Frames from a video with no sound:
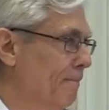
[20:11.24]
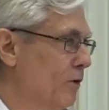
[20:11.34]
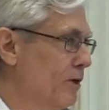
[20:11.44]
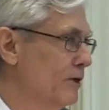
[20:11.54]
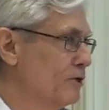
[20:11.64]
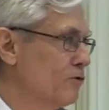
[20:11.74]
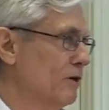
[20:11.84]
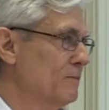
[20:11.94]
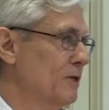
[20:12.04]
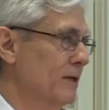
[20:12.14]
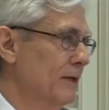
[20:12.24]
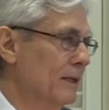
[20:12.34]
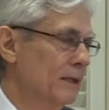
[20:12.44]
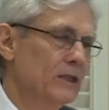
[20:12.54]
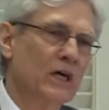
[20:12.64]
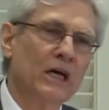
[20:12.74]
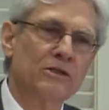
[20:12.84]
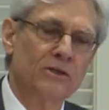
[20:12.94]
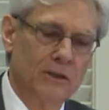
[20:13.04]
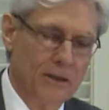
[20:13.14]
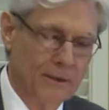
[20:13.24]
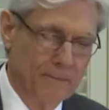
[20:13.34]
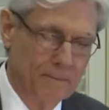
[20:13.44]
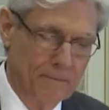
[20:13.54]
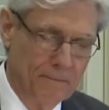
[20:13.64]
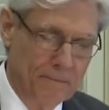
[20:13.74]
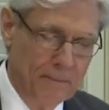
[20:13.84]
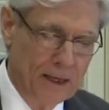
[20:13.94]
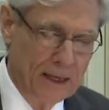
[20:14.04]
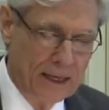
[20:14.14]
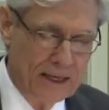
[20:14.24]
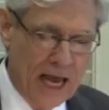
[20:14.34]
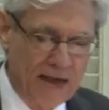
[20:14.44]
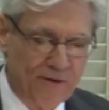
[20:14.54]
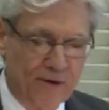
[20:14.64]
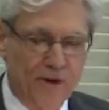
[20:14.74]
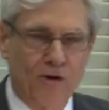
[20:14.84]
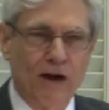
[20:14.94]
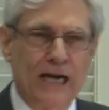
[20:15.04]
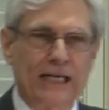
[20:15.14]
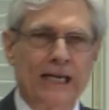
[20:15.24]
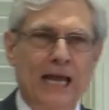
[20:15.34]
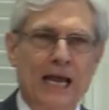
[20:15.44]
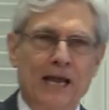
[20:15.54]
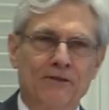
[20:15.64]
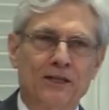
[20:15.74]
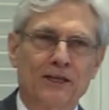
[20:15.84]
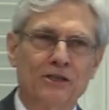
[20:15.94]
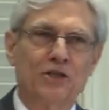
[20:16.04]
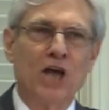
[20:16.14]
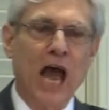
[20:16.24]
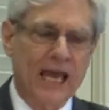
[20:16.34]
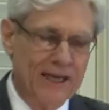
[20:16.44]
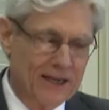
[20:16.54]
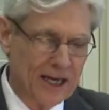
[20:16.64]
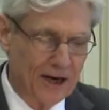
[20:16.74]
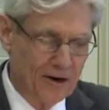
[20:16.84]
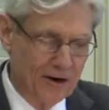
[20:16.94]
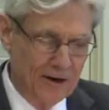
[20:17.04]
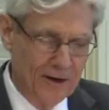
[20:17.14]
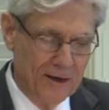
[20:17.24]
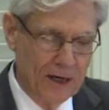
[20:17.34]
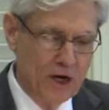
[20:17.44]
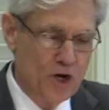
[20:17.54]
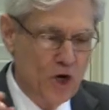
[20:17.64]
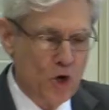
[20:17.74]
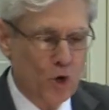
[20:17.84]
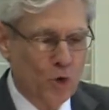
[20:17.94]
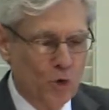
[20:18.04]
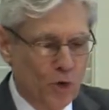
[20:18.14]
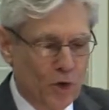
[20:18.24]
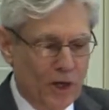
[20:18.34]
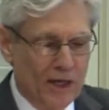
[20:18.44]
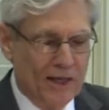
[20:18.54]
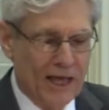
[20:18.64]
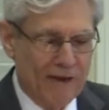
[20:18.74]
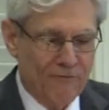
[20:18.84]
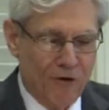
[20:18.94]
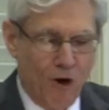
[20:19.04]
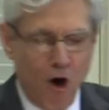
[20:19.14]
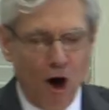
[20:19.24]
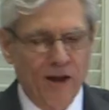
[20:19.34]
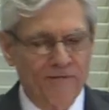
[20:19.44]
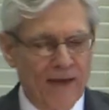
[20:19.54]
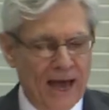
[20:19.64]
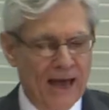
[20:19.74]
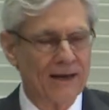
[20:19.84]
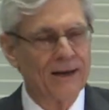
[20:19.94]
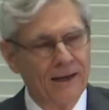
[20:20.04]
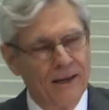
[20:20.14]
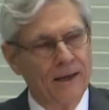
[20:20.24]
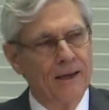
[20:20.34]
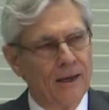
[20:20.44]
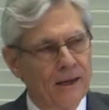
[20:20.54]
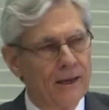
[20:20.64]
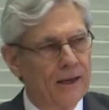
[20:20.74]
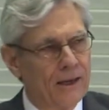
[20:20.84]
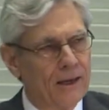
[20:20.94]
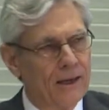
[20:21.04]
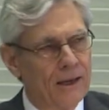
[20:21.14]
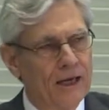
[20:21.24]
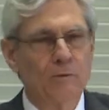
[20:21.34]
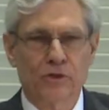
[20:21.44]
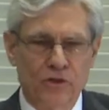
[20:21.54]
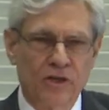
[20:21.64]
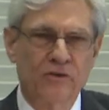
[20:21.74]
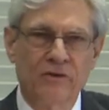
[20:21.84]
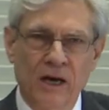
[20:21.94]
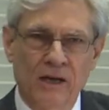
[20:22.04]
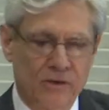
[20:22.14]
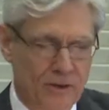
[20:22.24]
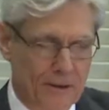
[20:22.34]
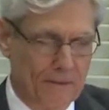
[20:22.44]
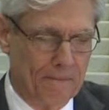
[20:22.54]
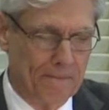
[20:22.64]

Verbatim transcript: What a description. Dust. David, the great king, the giant killer, knew that for all of that, he was just dust.